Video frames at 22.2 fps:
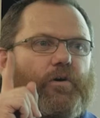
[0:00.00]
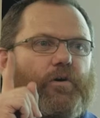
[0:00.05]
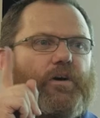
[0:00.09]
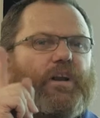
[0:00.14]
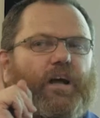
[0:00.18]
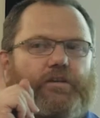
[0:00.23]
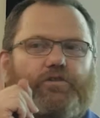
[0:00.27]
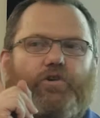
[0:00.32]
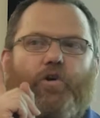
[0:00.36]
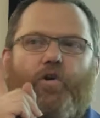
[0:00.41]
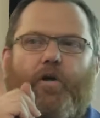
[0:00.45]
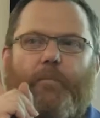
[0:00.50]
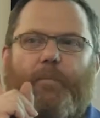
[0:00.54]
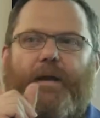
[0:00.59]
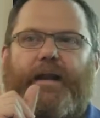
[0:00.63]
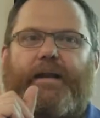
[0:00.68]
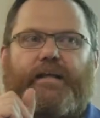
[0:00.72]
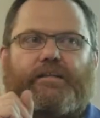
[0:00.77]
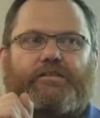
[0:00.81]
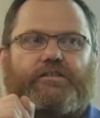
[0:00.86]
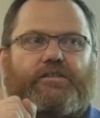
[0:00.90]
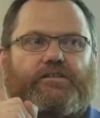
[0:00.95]
Can I talk about
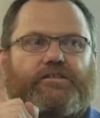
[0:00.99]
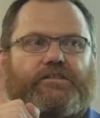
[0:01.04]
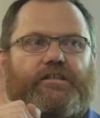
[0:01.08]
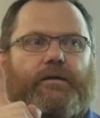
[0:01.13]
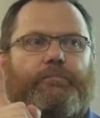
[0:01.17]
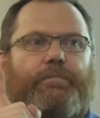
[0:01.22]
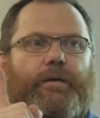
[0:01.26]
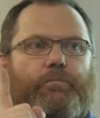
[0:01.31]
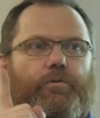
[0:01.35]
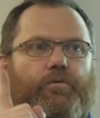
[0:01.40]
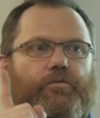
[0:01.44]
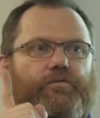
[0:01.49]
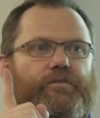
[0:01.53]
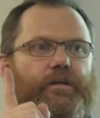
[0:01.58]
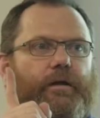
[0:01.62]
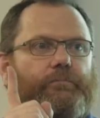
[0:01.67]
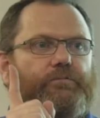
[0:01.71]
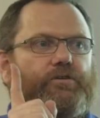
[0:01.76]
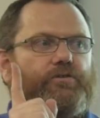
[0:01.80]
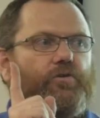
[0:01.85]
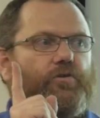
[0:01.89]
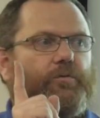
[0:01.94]
heads? Because some people have come
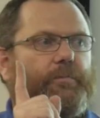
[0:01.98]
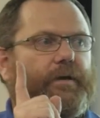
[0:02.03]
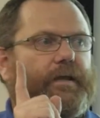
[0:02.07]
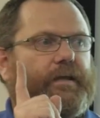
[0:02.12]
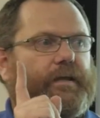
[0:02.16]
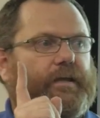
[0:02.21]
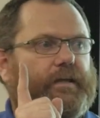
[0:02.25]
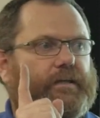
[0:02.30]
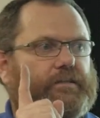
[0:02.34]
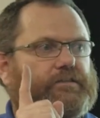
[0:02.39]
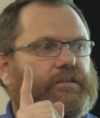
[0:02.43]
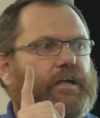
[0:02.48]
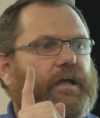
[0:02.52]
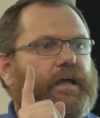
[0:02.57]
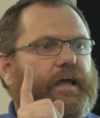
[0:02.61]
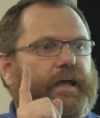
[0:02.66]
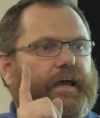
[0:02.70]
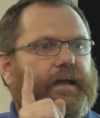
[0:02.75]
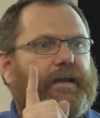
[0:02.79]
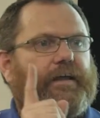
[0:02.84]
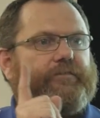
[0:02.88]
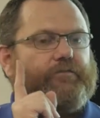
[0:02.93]
to talk about heads
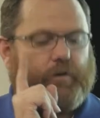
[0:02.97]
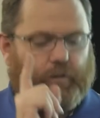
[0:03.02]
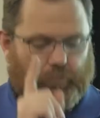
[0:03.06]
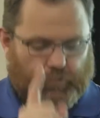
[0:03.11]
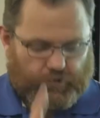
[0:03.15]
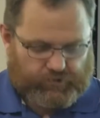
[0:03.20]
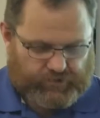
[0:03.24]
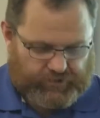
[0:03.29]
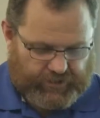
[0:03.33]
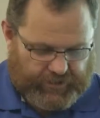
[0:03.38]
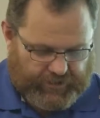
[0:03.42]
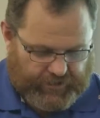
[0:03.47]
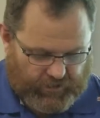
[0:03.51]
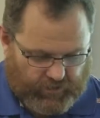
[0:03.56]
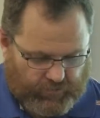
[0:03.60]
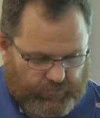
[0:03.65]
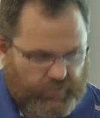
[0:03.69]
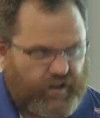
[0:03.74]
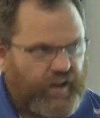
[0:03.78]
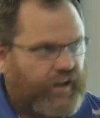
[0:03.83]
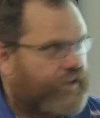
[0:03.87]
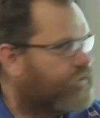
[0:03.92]
and everyone wants to get home.
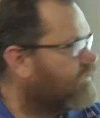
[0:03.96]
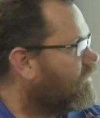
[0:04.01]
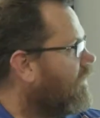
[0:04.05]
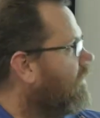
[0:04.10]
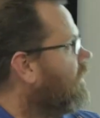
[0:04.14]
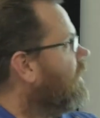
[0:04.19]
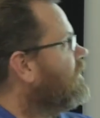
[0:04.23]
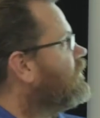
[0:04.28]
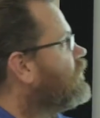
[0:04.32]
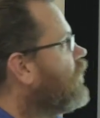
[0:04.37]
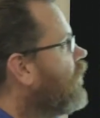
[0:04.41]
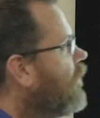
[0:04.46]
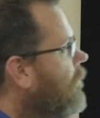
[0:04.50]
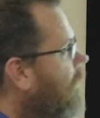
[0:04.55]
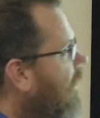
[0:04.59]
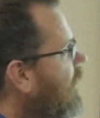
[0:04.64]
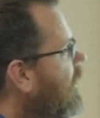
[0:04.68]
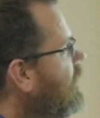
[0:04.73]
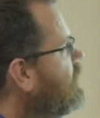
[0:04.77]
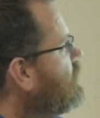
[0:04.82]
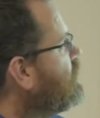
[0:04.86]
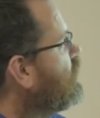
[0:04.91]
So let's talk about
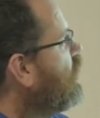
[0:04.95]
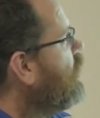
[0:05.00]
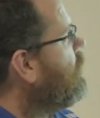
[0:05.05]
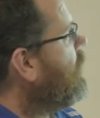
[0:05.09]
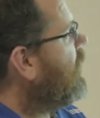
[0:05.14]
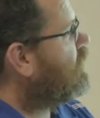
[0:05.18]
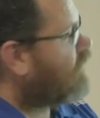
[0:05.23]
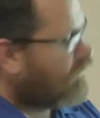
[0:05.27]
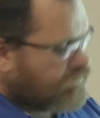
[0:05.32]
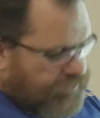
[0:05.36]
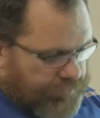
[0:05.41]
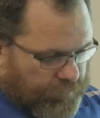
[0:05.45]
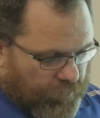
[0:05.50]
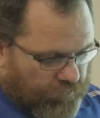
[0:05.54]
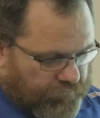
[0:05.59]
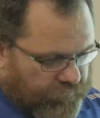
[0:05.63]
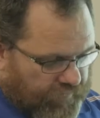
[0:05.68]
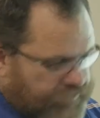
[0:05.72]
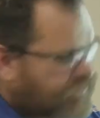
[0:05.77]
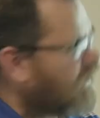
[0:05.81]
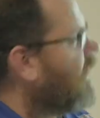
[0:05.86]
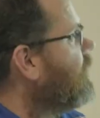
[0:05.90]
heads. Too big, too small,
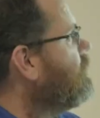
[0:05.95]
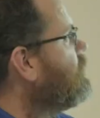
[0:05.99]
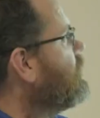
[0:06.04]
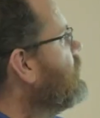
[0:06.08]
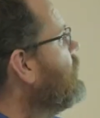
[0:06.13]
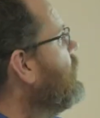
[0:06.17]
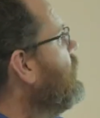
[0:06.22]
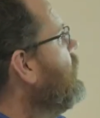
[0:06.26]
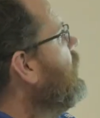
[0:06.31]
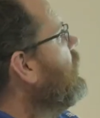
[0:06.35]
funny shapes.